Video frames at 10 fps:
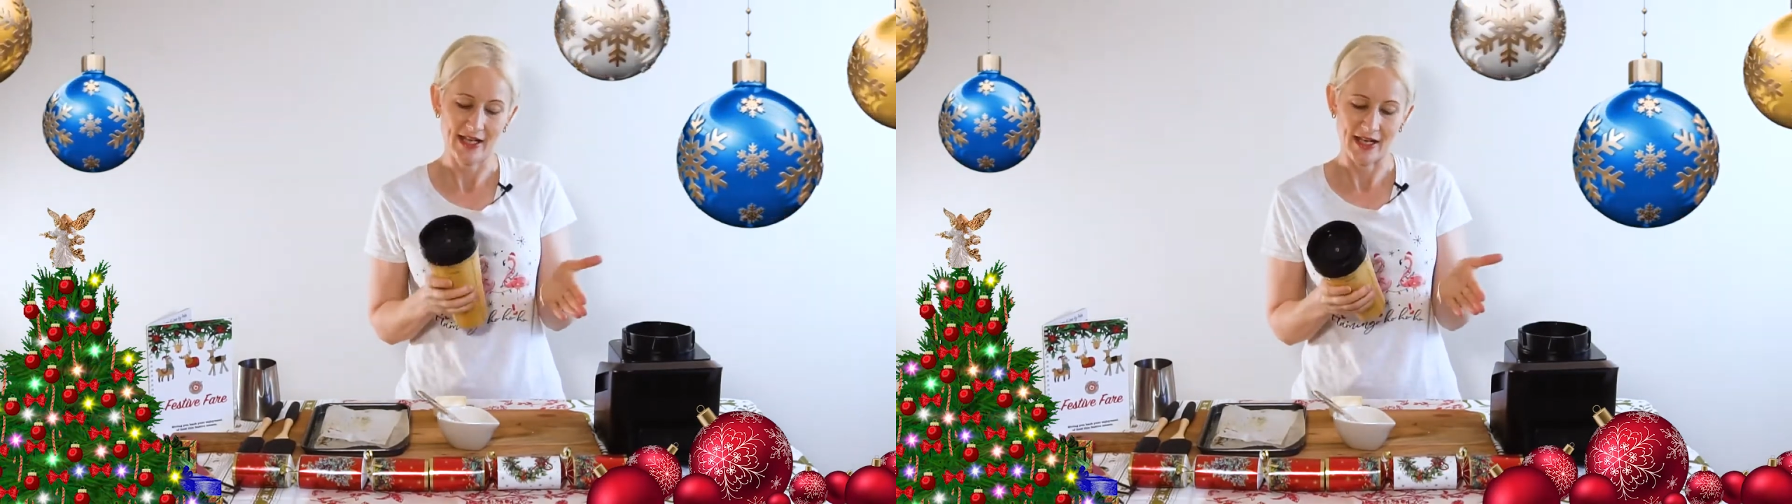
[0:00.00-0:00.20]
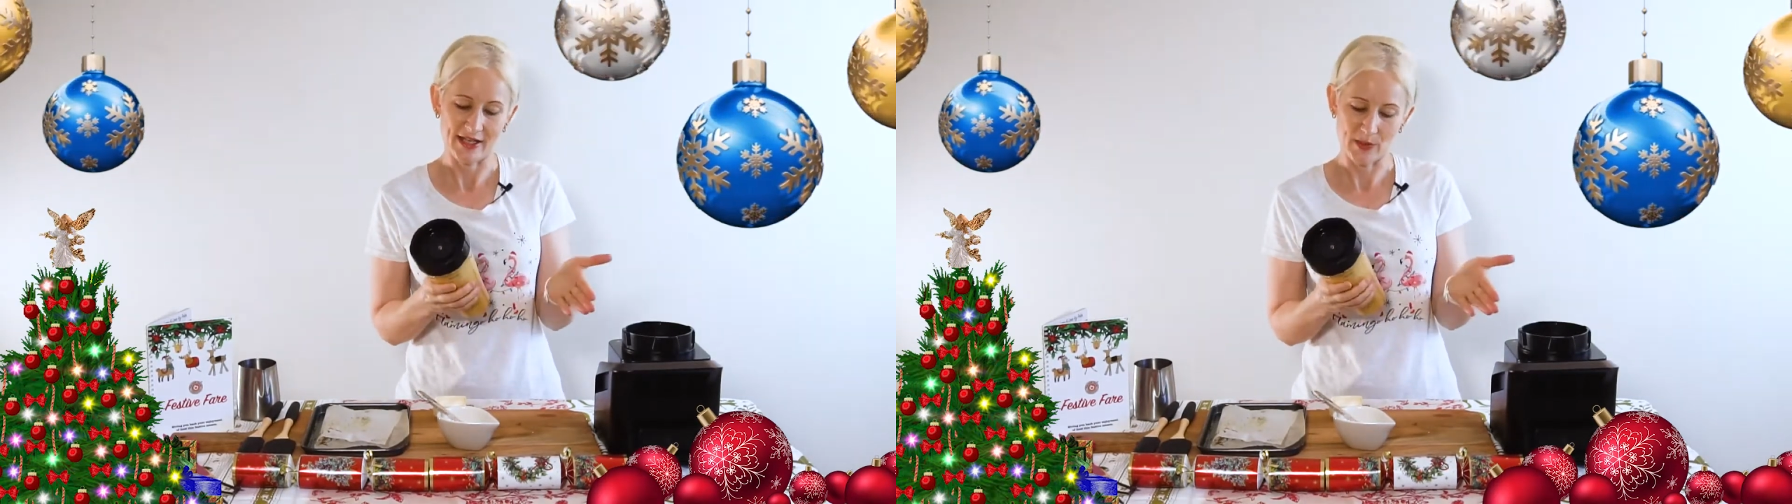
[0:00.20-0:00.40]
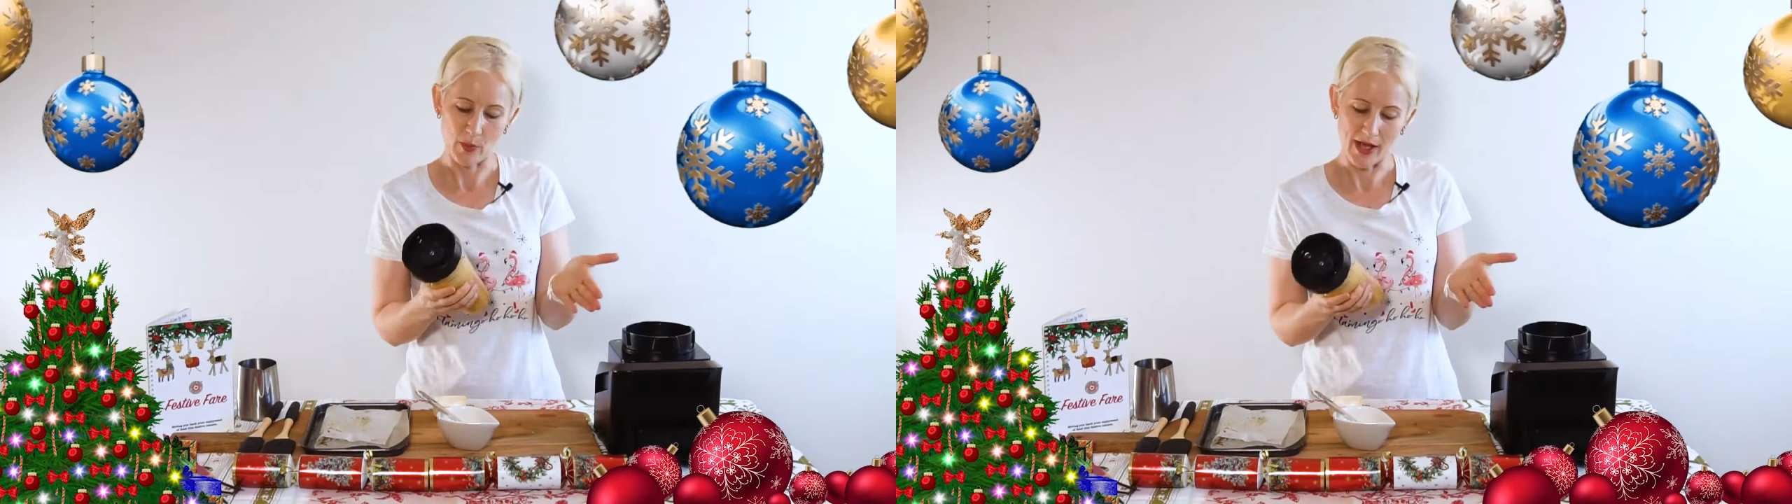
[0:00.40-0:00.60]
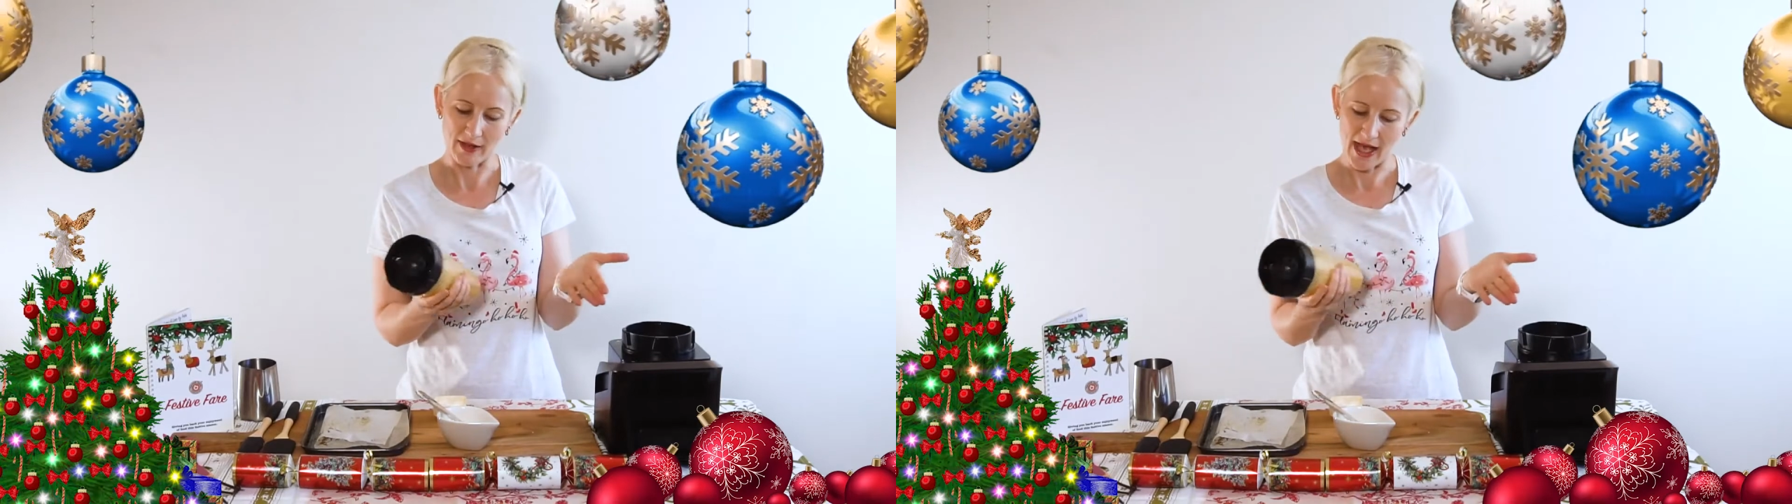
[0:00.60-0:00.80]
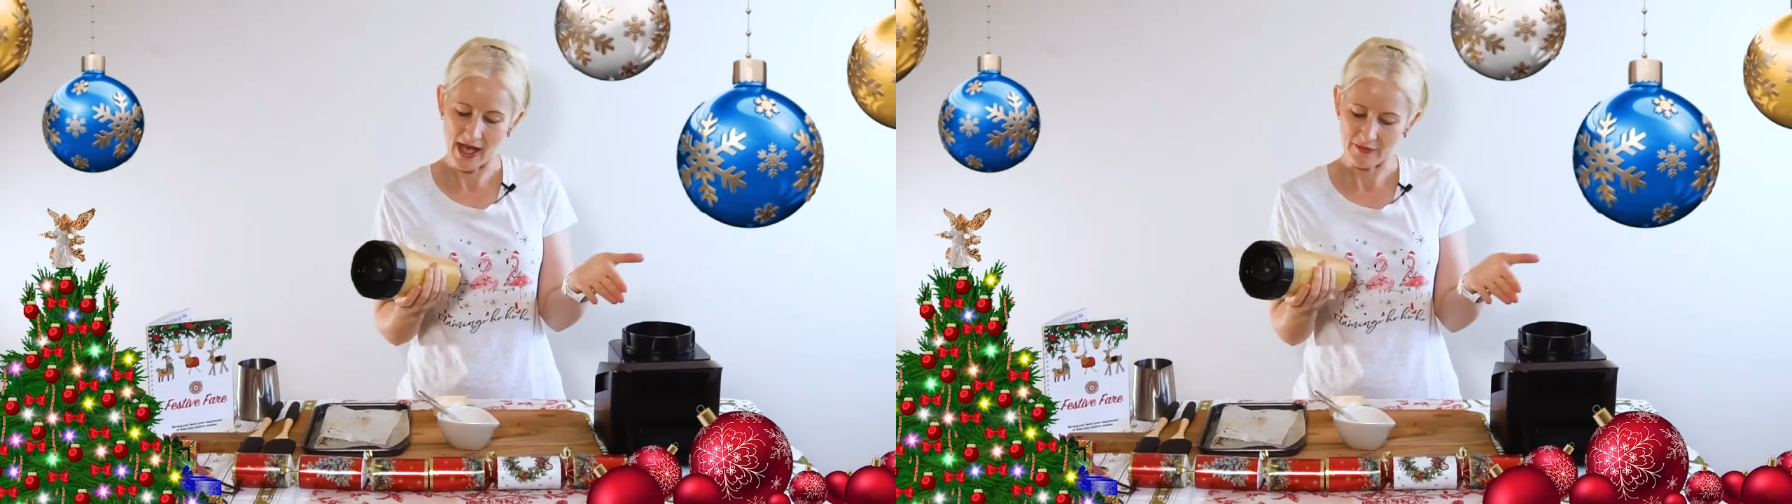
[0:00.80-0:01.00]
as
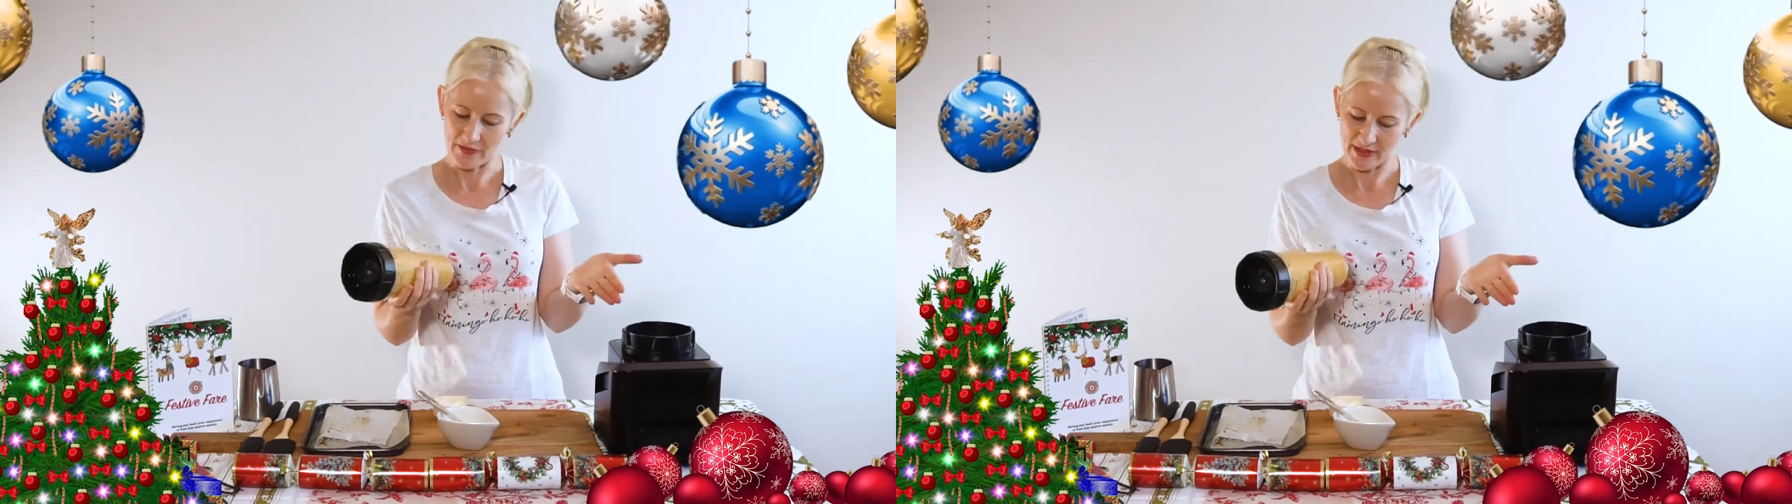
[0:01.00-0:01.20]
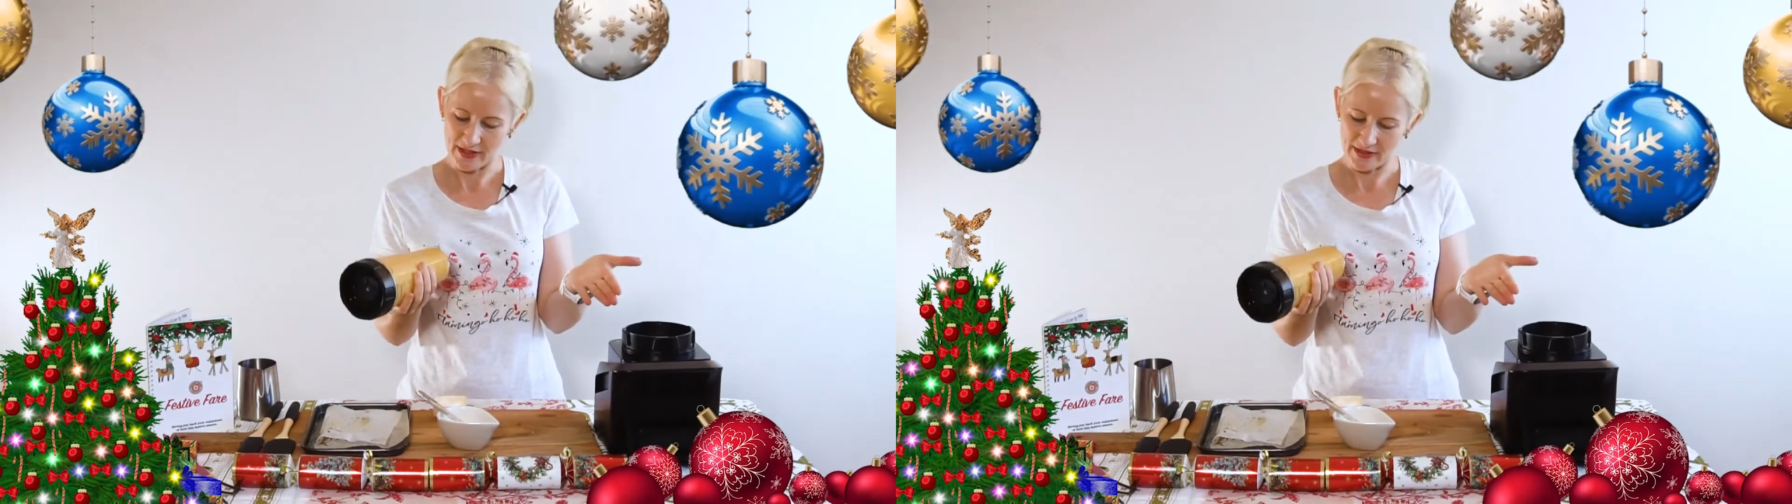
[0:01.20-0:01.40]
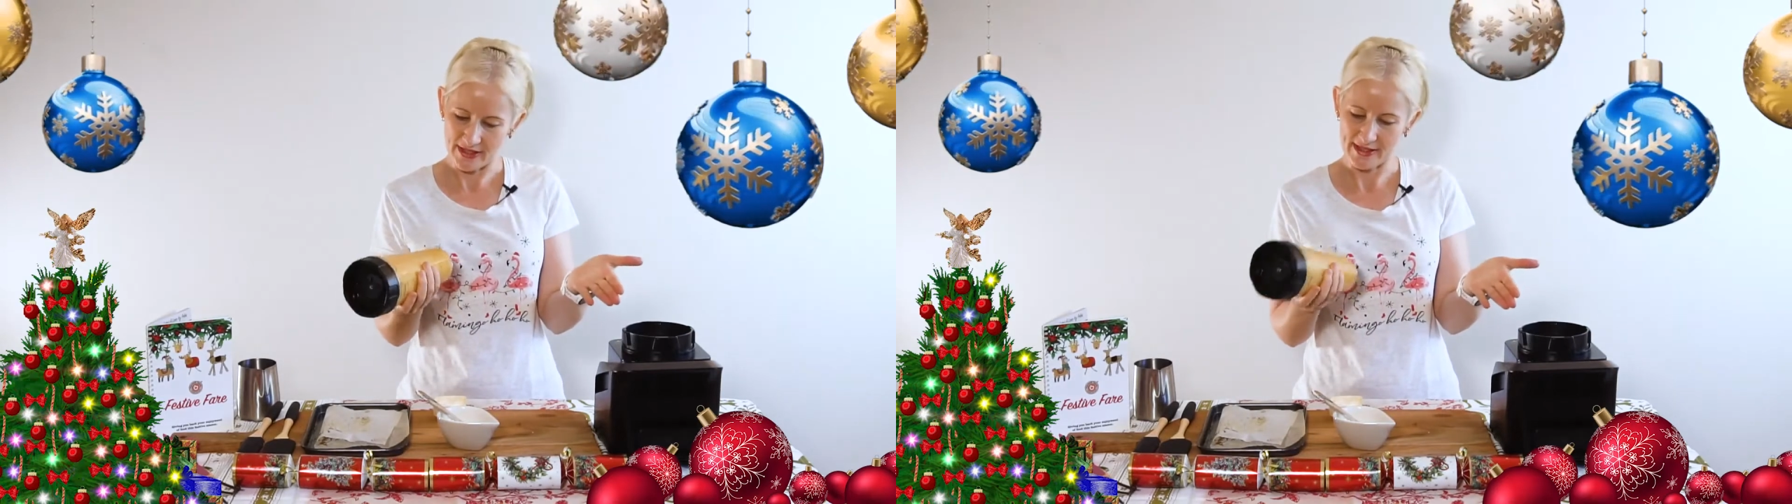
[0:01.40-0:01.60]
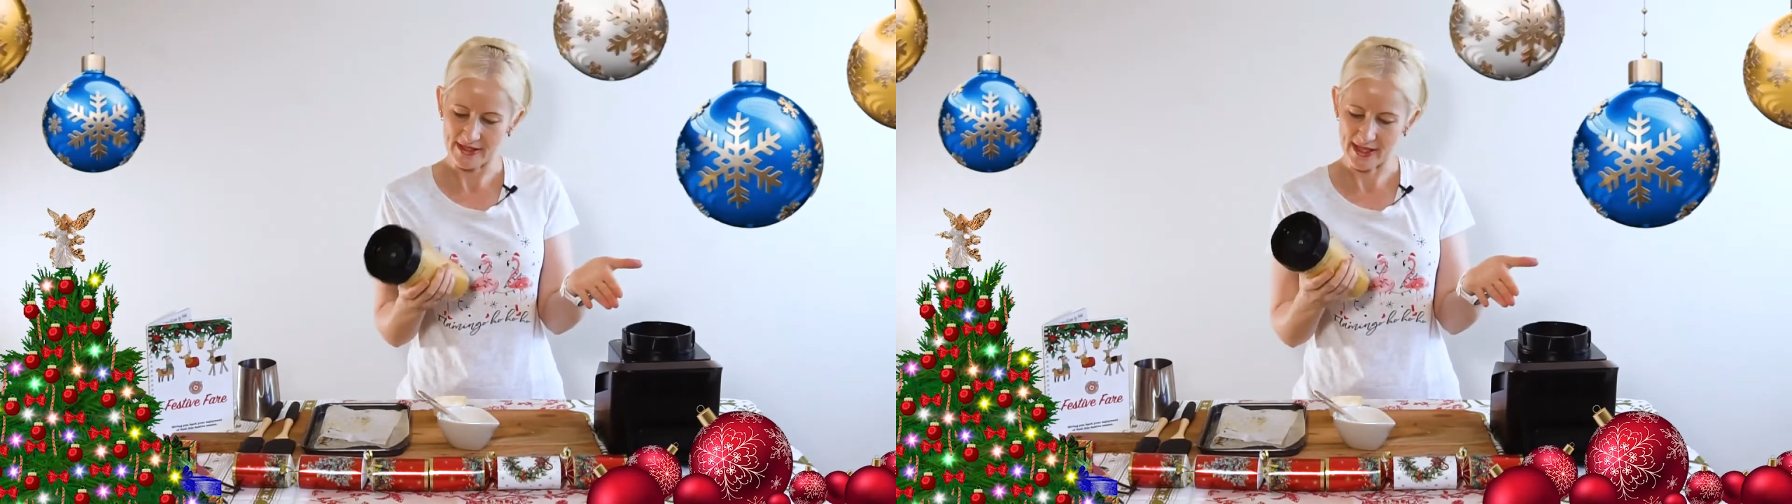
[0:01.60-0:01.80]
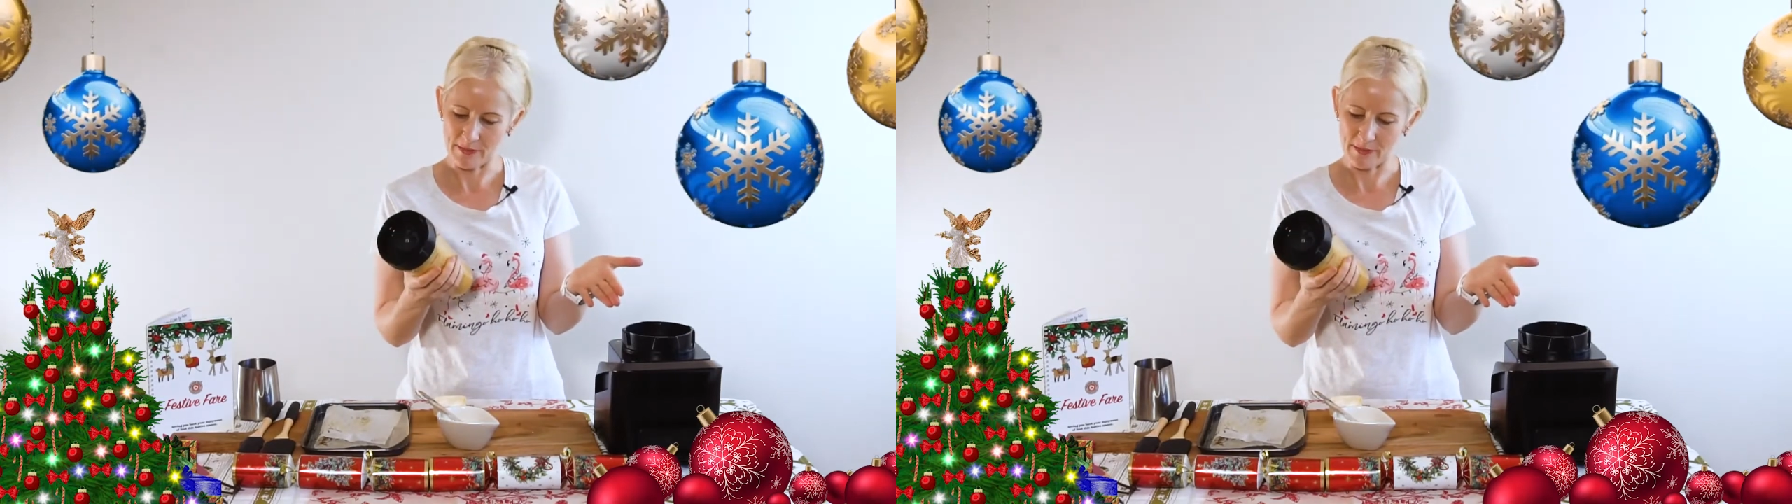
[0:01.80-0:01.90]
well after it's